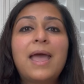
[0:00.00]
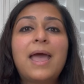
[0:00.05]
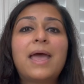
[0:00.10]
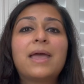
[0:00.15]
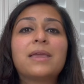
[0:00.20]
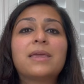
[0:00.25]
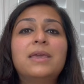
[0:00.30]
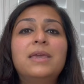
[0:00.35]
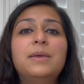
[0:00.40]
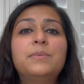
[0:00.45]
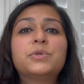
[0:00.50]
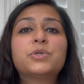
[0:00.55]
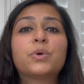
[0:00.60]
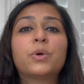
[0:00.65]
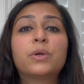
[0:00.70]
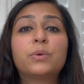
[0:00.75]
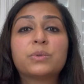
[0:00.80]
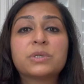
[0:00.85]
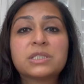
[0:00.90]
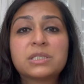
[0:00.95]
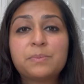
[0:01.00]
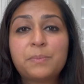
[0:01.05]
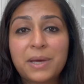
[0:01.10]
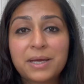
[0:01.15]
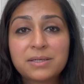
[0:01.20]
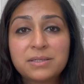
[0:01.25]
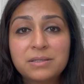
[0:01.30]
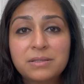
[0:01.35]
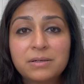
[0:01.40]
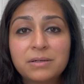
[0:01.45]
and keep showing
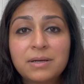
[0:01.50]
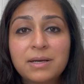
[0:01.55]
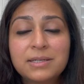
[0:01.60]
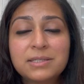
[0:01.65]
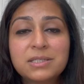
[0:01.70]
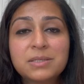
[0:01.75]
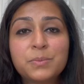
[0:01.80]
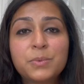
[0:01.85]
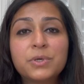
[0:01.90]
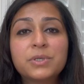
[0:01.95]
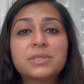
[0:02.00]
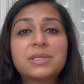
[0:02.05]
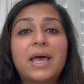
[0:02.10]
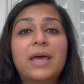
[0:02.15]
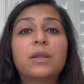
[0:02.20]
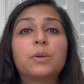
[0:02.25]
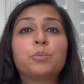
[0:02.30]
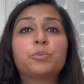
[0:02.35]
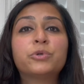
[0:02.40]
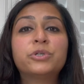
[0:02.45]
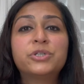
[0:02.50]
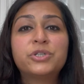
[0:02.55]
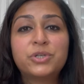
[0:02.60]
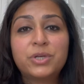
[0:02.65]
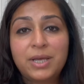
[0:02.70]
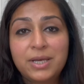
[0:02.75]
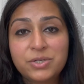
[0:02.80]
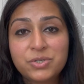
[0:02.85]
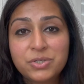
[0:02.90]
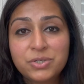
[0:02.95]
respect to their customers and
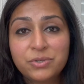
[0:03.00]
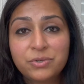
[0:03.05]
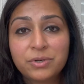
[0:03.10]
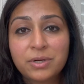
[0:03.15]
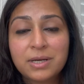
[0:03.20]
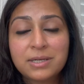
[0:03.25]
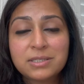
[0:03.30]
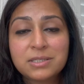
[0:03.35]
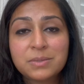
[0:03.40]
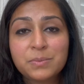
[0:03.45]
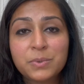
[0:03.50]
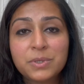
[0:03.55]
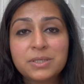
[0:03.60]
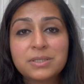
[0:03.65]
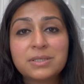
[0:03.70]
appreciation to their customers,